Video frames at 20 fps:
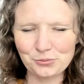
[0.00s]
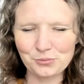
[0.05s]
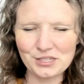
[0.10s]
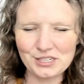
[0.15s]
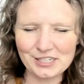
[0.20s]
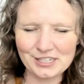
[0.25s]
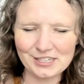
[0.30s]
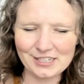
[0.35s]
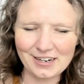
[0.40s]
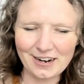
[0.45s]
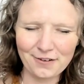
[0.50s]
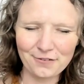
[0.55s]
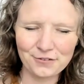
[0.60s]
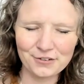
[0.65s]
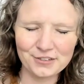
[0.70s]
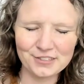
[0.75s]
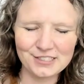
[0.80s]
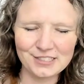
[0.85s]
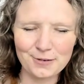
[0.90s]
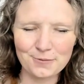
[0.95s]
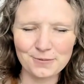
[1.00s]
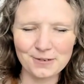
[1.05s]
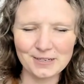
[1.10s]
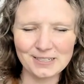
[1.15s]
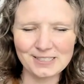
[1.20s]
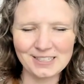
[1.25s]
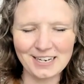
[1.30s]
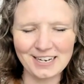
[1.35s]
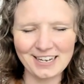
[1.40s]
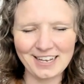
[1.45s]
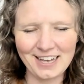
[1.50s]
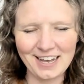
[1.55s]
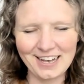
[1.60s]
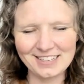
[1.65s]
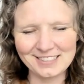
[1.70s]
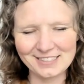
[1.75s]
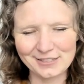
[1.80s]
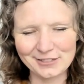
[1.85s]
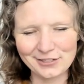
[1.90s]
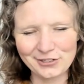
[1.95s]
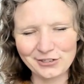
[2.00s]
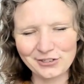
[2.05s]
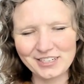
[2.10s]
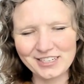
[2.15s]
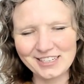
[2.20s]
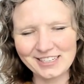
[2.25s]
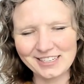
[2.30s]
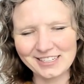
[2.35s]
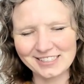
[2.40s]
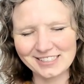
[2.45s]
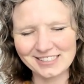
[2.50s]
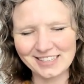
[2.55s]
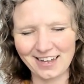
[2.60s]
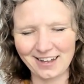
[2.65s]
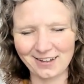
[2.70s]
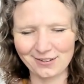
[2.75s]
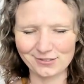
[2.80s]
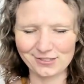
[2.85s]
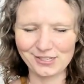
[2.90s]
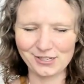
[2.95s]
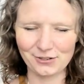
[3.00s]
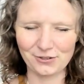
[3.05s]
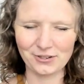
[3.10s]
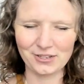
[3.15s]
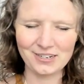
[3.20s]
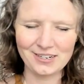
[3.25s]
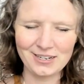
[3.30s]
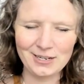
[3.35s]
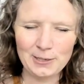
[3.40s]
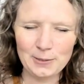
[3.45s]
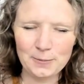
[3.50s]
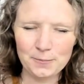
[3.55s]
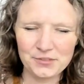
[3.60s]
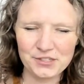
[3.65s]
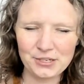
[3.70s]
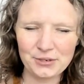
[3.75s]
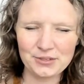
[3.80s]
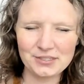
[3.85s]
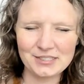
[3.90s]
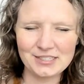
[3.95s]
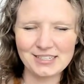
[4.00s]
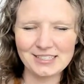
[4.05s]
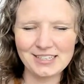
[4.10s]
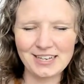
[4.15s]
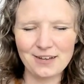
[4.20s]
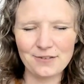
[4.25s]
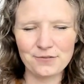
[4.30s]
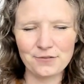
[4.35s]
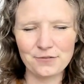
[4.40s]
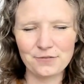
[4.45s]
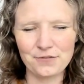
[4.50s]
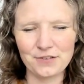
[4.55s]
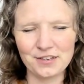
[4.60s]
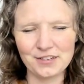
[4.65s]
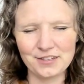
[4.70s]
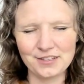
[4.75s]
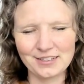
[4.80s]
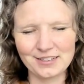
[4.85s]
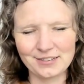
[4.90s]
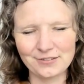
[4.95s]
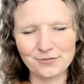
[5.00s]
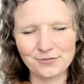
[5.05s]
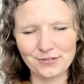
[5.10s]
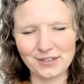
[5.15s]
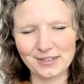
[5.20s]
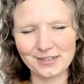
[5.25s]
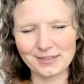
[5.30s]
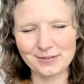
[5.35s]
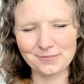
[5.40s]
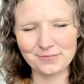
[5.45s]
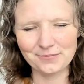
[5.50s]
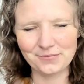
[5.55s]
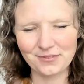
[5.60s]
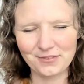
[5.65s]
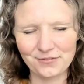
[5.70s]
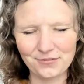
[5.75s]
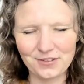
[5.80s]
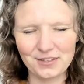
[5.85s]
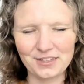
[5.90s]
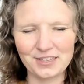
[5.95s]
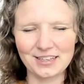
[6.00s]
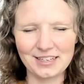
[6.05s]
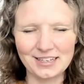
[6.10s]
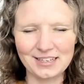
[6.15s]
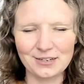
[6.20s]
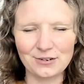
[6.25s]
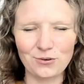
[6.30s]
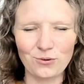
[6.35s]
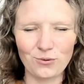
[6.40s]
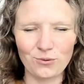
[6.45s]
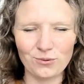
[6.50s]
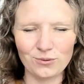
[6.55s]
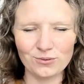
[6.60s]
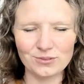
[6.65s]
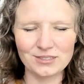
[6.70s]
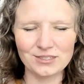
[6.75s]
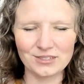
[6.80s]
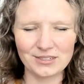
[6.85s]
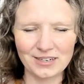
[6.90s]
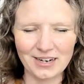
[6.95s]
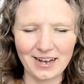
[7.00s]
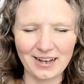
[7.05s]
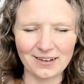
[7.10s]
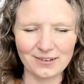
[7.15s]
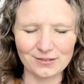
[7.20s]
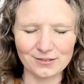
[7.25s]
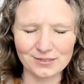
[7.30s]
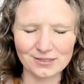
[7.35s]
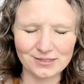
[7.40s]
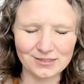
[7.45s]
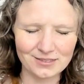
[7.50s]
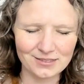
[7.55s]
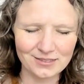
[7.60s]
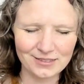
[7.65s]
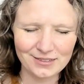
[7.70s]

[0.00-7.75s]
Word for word: here. Every step I take has a creaking sound to it. So it does have a feeling of um, feeling like an older house,